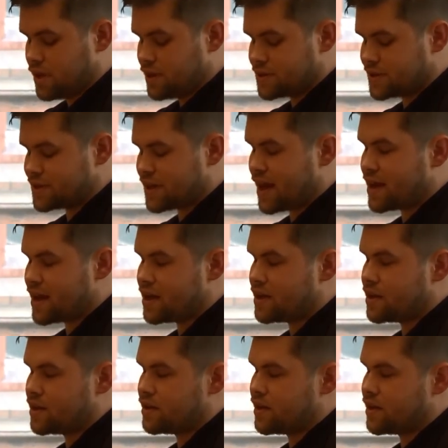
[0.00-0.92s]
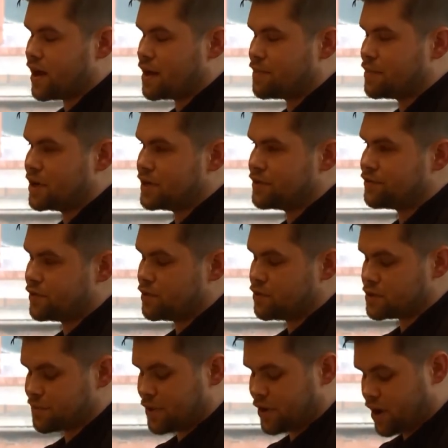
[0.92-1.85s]
Today, Emily
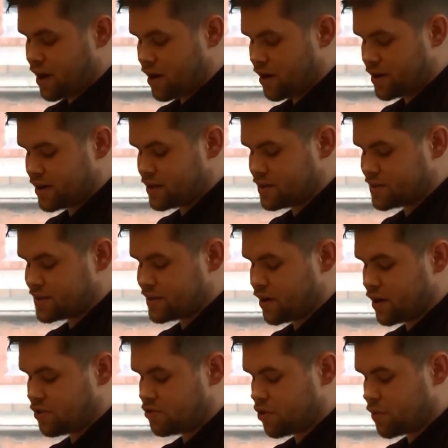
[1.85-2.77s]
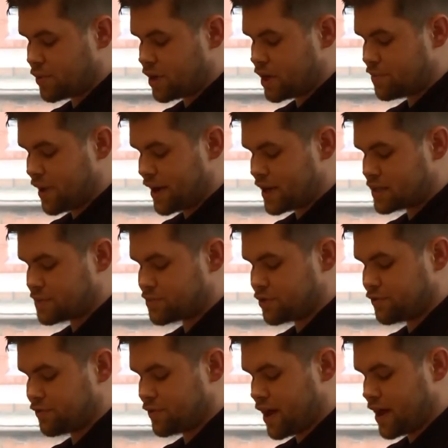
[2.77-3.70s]
fills my eyes in our grubby
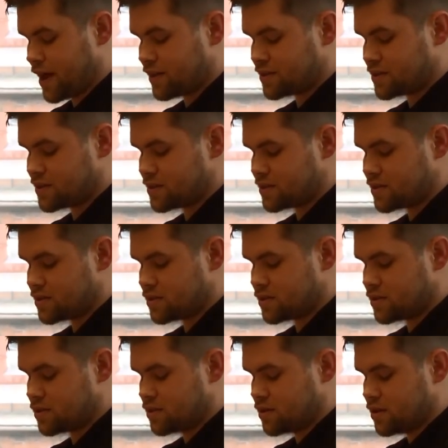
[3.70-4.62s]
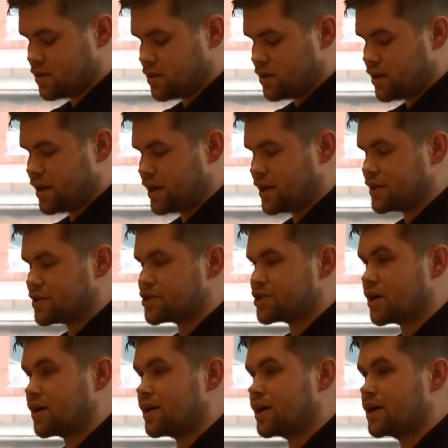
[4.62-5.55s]
basement flat. Each
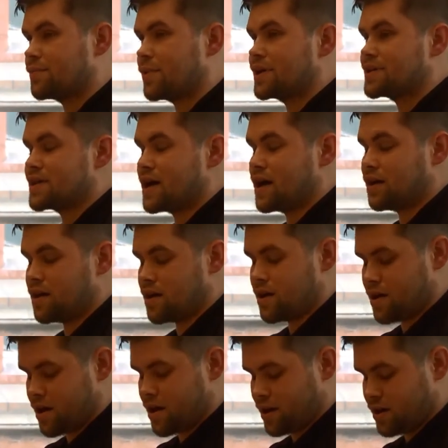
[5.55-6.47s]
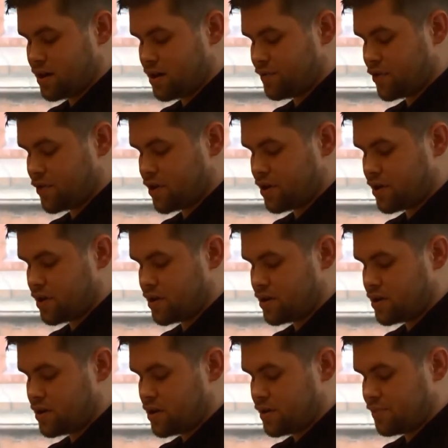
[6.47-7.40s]
time I tell her I love her,
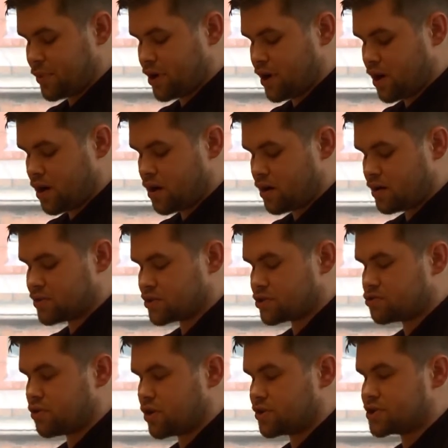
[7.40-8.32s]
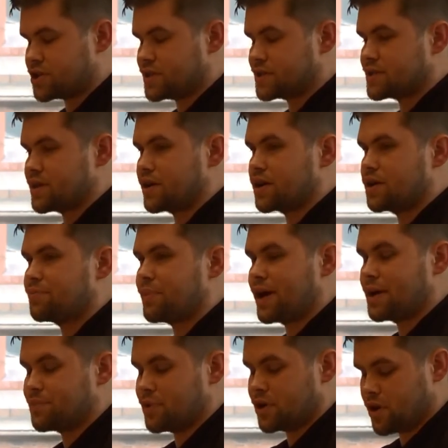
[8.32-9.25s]
my heart crushes like a
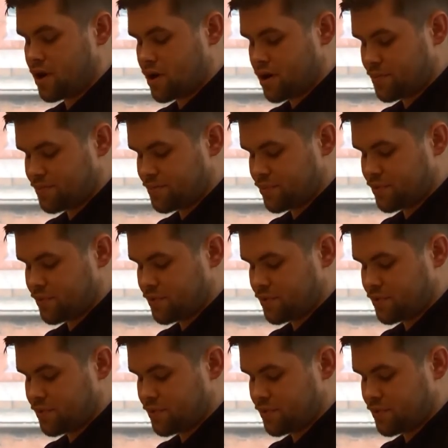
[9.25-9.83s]
paper cup.